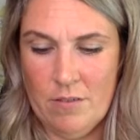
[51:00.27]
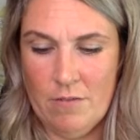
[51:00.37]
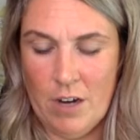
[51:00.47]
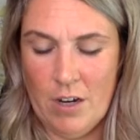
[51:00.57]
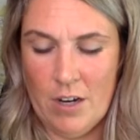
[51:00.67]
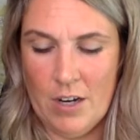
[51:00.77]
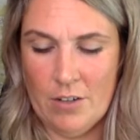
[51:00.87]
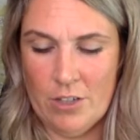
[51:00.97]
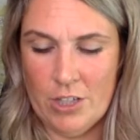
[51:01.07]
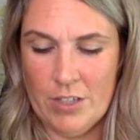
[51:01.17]
fire
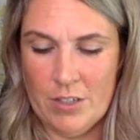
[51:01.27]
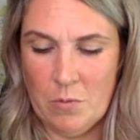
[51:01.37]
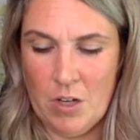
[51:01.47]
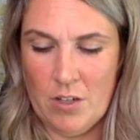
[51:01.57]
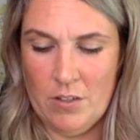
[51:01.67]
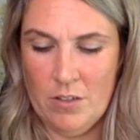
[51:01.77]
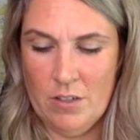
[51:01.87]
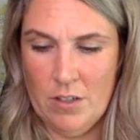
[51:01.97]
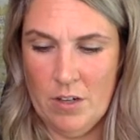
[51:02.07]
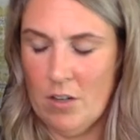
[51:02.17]
energy as well.
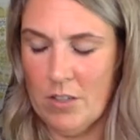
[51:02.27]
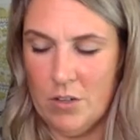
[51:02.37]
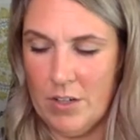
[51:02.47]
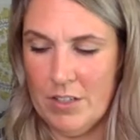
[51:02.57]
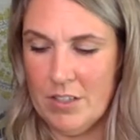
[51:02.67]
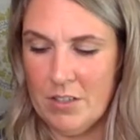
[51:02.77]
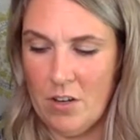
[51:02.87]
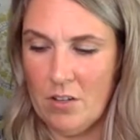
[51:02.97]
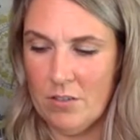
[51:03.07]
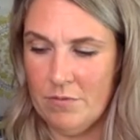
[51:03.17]
Or sorry, this is
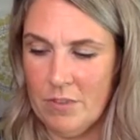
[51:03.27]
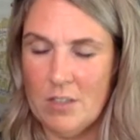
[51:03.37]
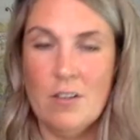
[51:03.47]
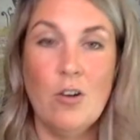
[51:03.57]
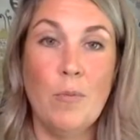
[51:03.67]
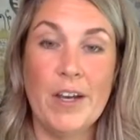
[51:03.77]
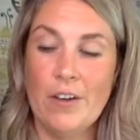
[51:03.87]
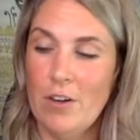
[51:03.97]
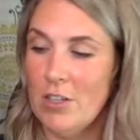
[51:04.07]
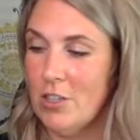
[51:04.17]
all, oh my
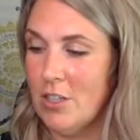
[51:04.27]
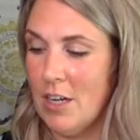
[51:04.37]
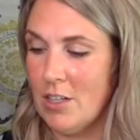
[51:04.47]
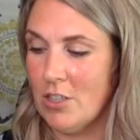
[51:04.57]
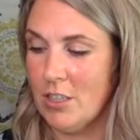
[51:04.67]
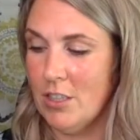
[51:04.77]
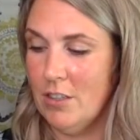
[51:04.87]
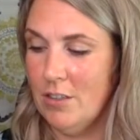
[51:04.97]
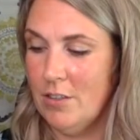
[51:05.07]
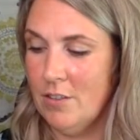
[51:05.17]
gosh, Ashley.
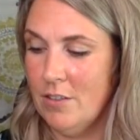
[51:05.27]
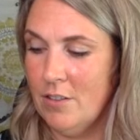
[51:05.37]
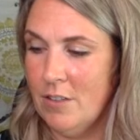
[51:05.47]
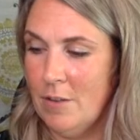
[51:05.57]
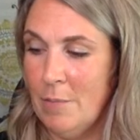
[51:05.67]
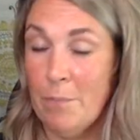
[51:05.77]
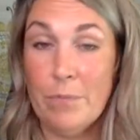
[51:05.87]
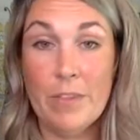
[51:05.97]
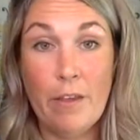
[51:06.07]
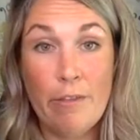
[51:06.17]

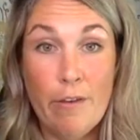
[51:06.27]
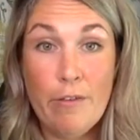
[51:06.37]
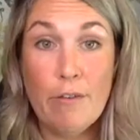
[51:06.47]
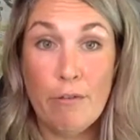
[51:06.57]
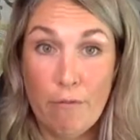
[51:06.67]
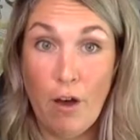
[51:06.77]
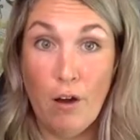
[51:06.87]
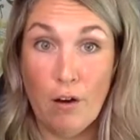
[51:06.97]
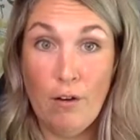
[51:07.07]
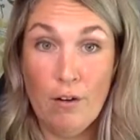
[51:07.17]
This is
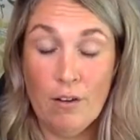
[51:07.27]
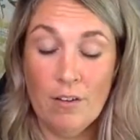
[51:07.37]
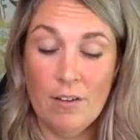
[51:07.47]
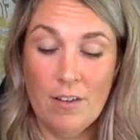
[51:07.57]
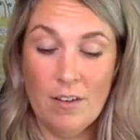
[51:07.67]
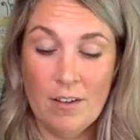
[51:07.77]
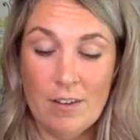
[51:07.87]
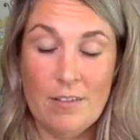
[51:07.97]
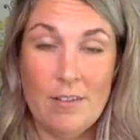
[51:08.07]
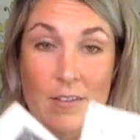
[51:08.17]
fire.
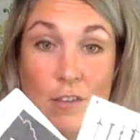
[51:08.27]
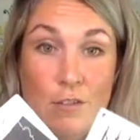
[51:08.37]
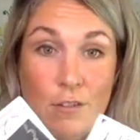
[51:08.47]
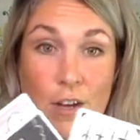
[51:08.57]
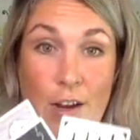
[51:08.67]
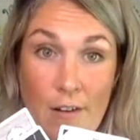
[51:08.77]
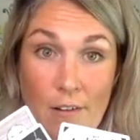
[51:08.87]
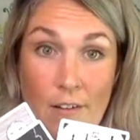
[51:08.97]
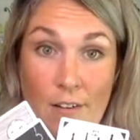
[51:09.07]
These are air.